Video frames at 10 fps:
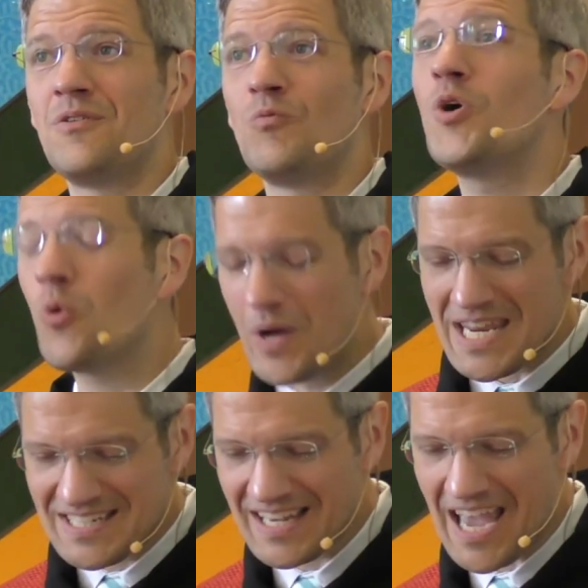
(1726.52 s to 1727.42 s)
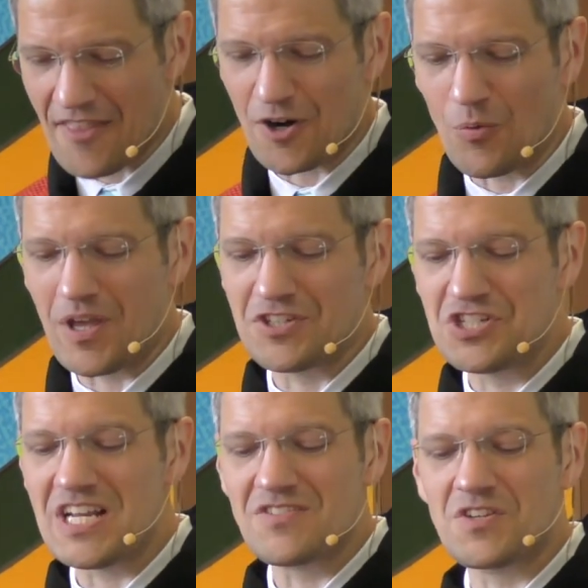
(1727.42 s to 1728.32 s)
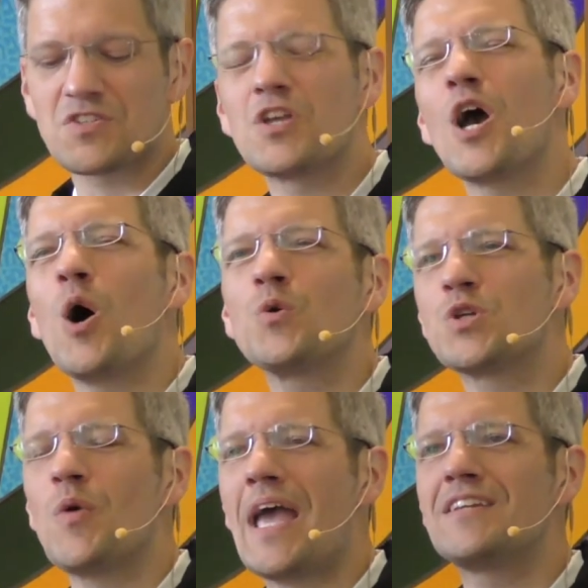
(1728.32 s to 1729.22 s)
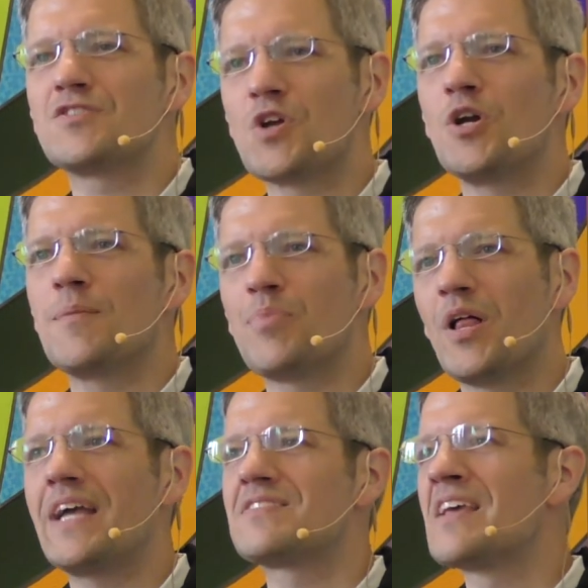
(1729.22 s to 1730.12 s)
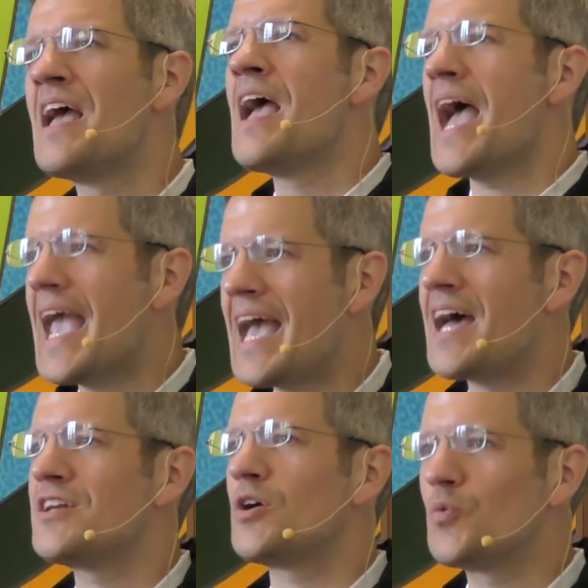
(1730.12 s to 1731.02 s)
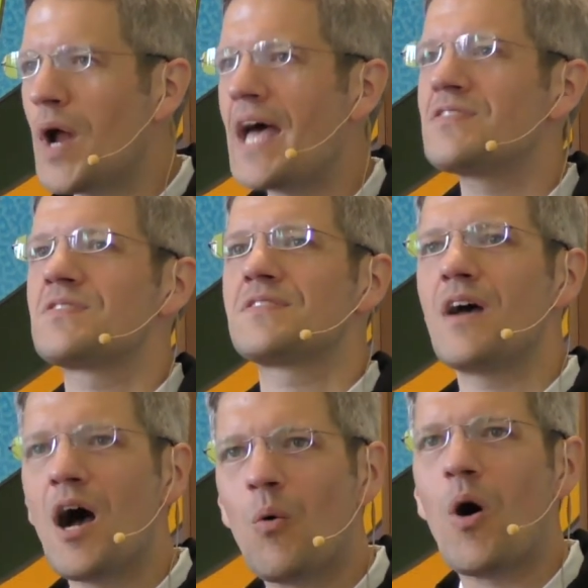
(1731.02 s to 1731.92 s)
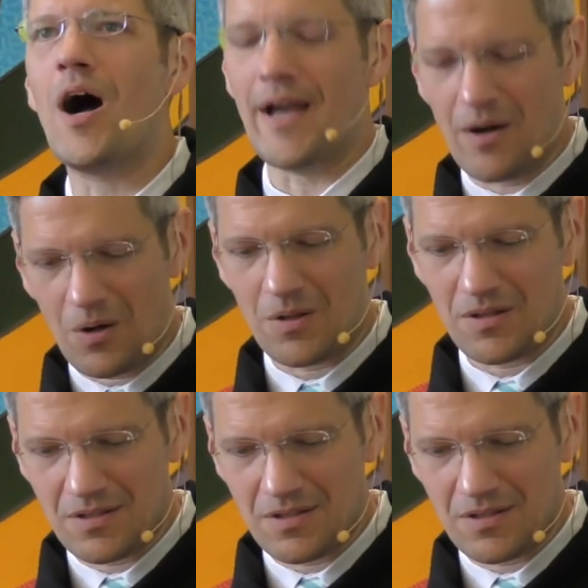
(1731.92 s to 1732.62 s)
Will we together with Jesus go to a deserted place and rest a while?